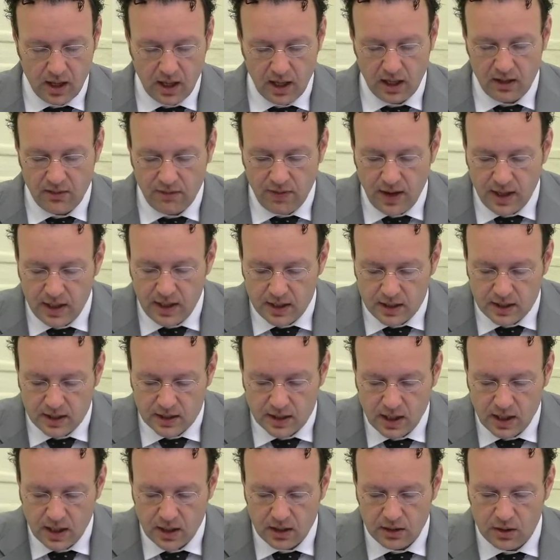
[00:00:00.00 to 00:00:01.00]
In Venice,
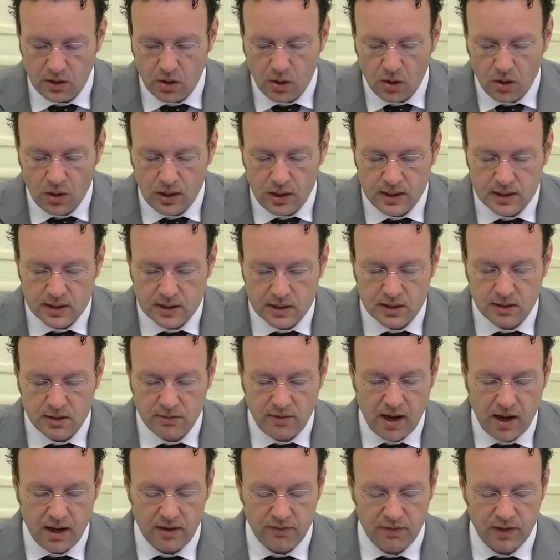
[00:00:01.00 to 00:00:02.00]
the earliest
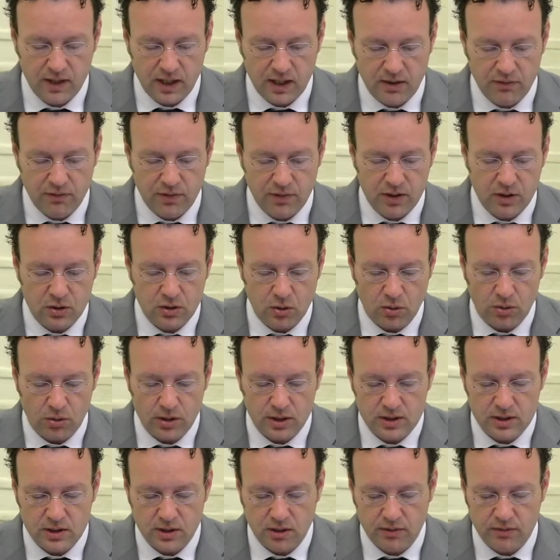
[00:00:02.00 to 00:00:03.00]
surviving
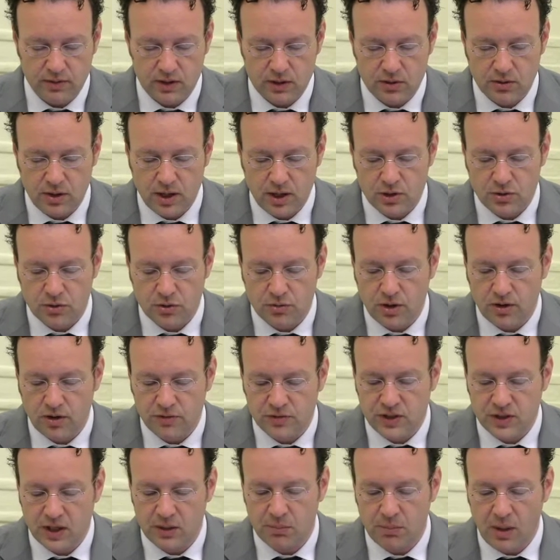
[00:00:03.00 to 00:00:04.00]
inventories of the treasury
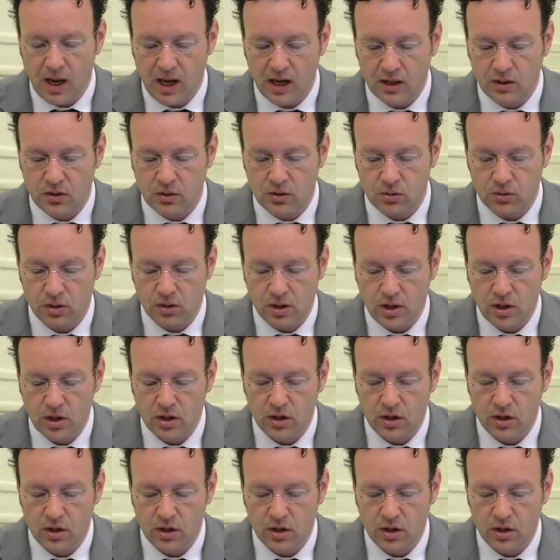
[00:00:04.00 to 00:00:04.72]
of San Marco,